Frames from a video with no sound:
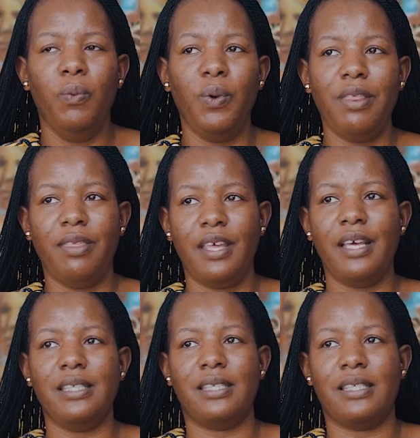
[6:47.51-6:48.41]
With
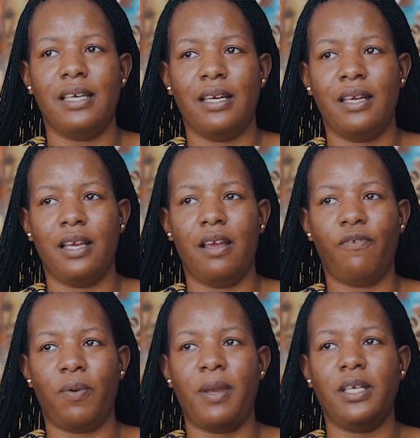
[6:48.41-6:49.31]
this
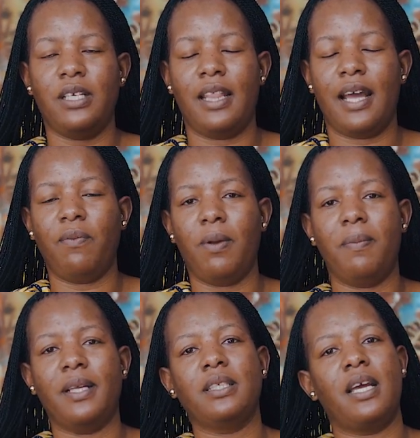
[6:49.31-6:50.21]
information that we
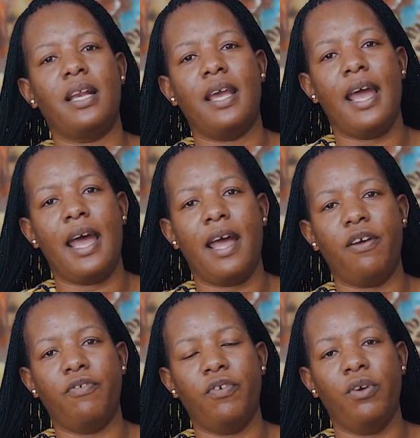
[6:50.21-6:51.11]
basically
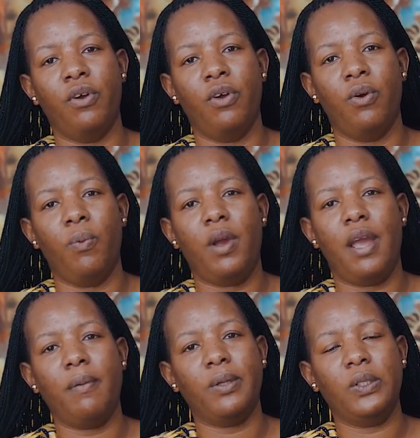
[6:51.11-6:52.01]
have, we're
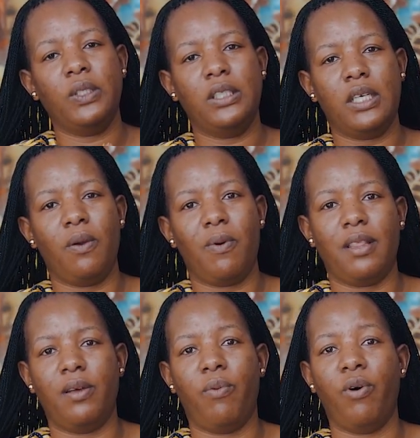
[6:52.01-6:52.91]
able to see
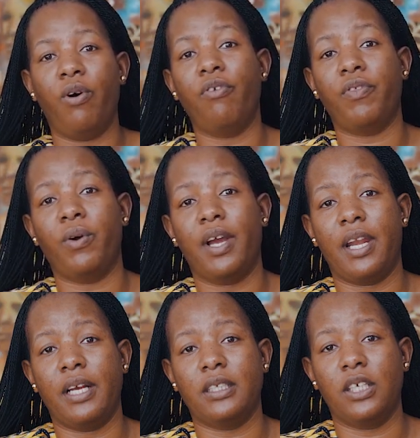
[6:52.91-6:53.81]
what the role of the
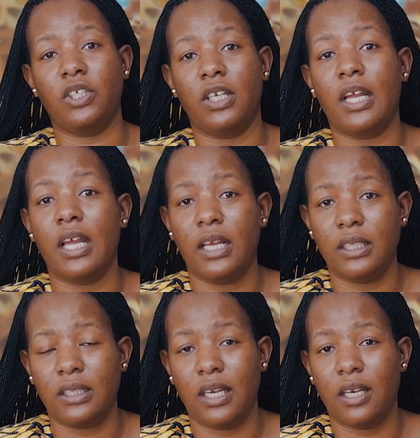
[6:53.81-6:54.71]
organization
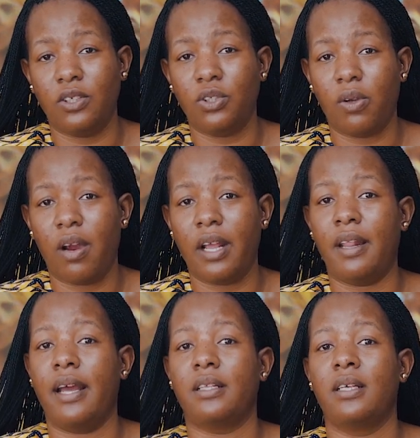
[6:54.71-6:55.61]
is in ensuring
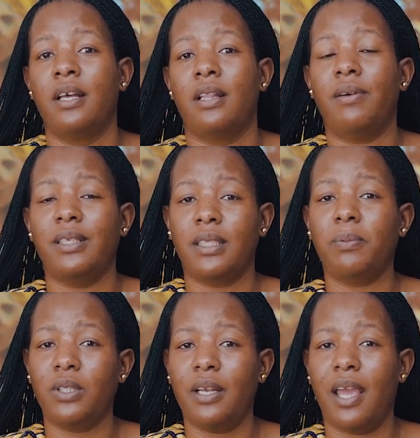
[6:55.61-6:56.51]
that the
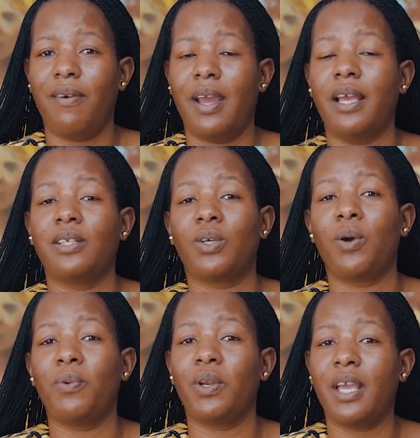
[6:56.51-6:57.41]
reception area is
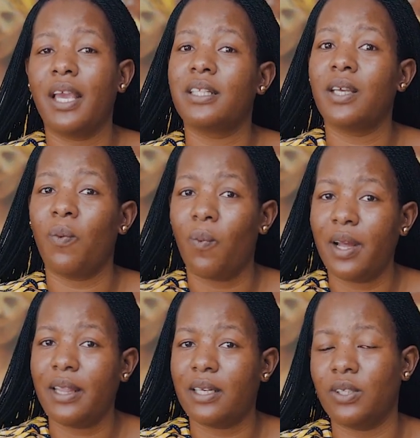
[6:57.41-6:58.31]
communicating
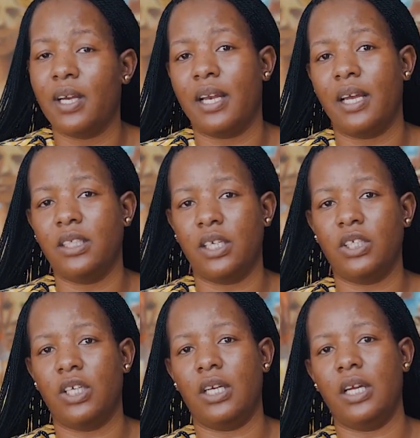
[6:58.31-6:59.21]
what that
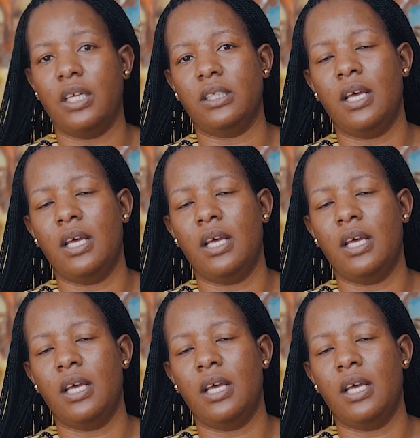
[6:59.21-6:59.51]
organization is.